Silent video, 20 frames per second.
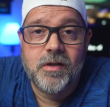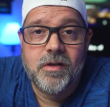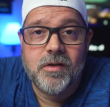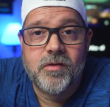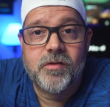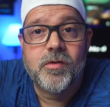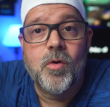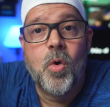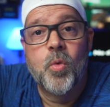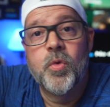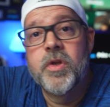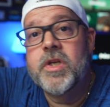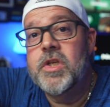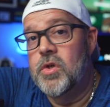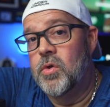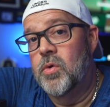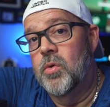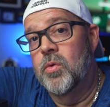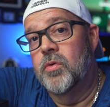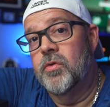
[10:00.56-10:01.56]
is only
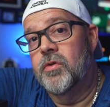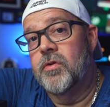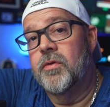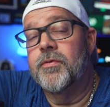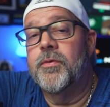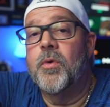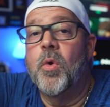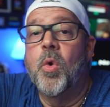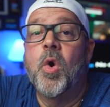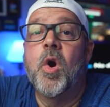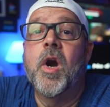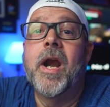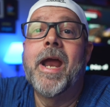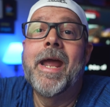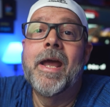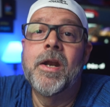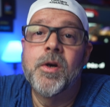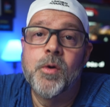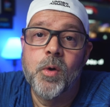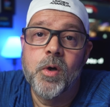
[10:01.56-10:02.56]
used for
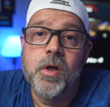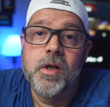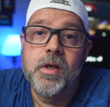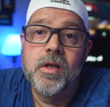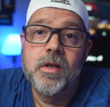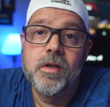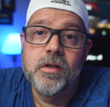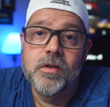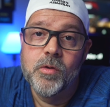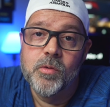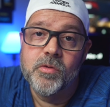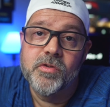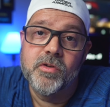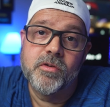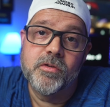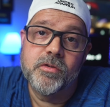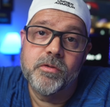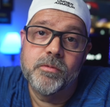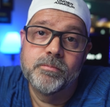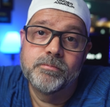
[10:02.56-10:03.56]
Android
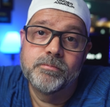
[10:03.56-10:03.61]
users.